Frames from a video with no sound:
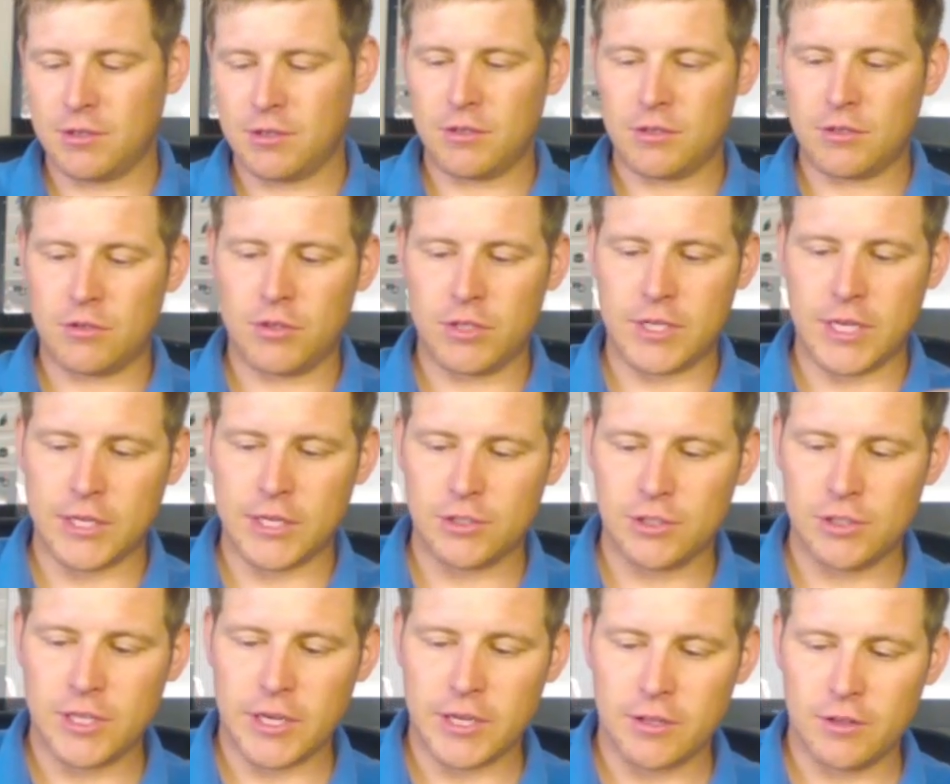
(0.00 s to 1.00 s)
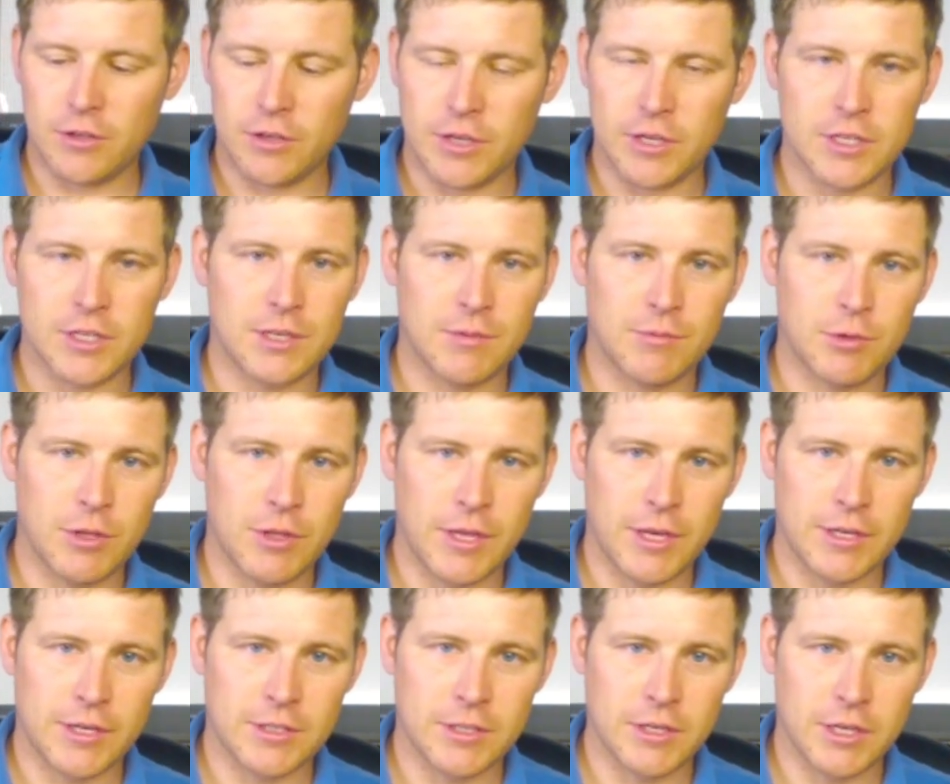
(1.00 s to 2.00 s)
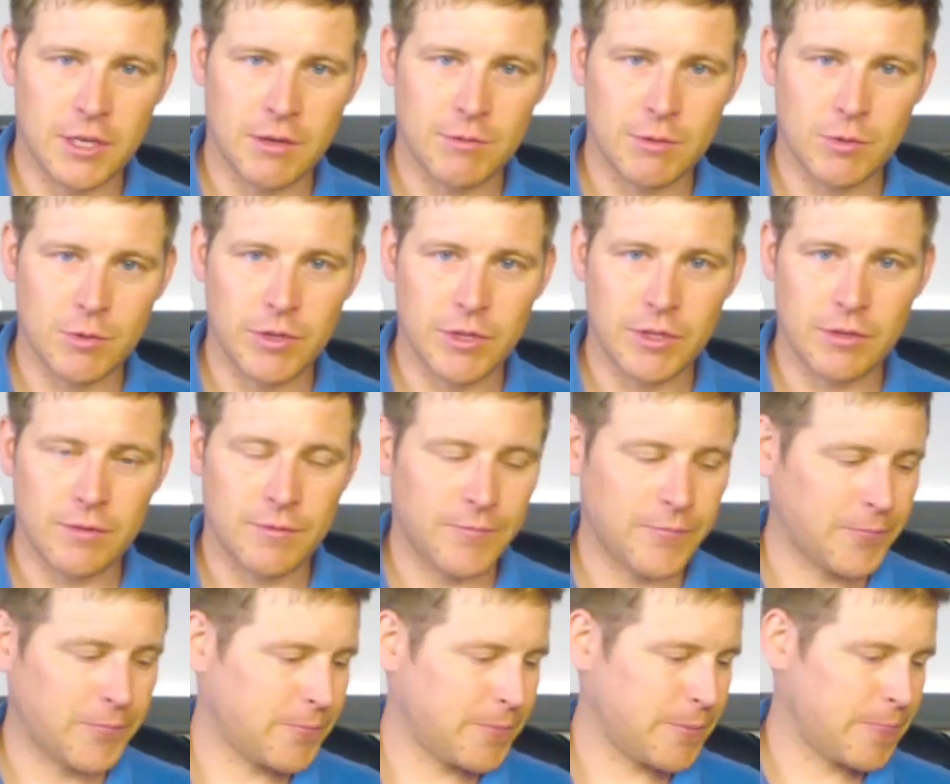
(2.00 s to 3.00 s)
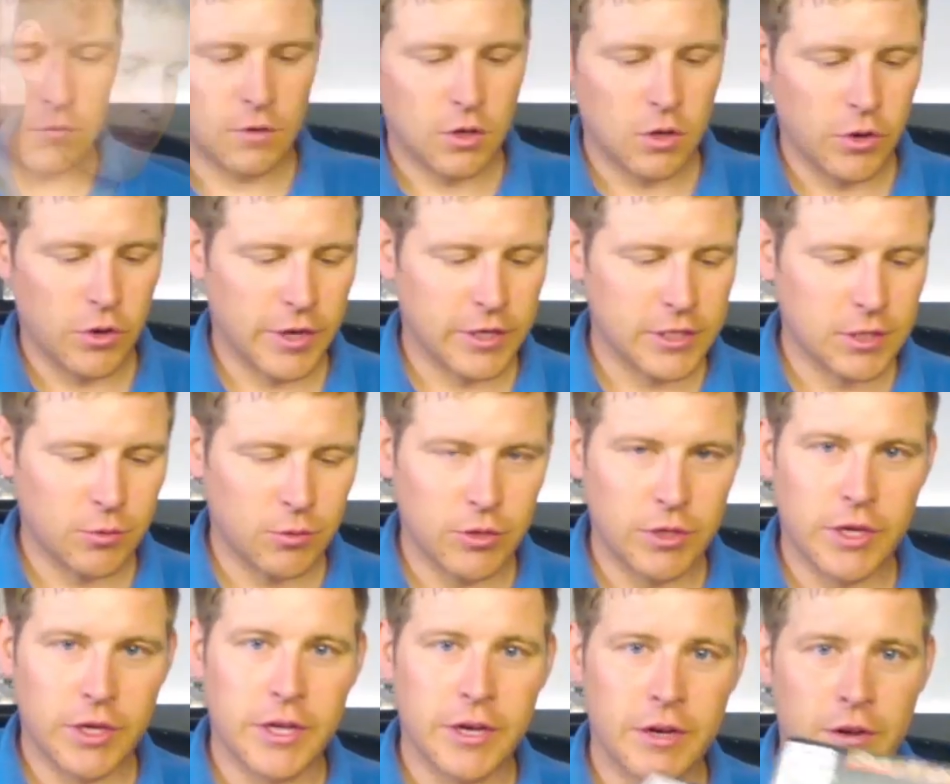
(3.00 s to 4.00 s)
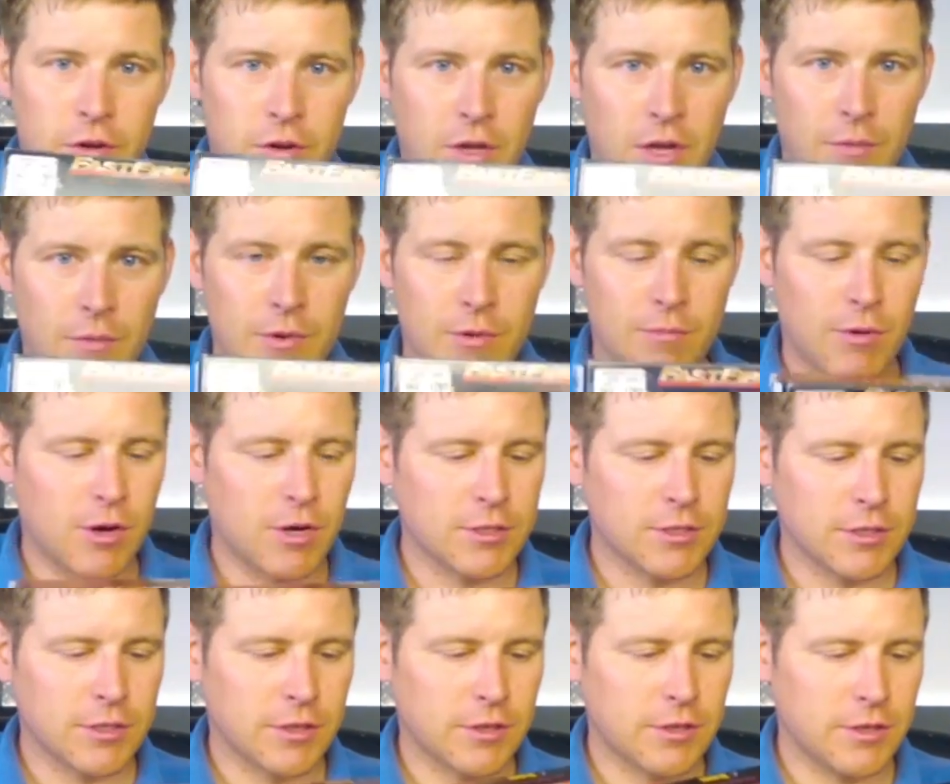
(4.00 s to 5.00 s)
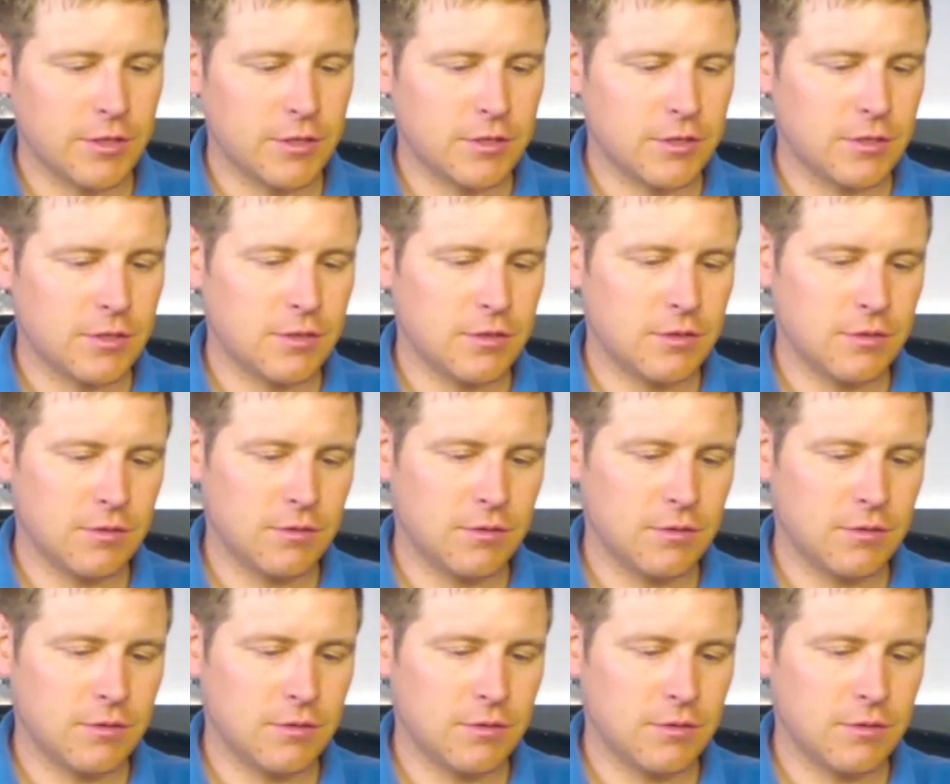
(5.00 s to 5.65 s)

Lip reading: So let's actually take a look at some of the things that it comes with. Okay, so when you get it, it'll come in a box like this.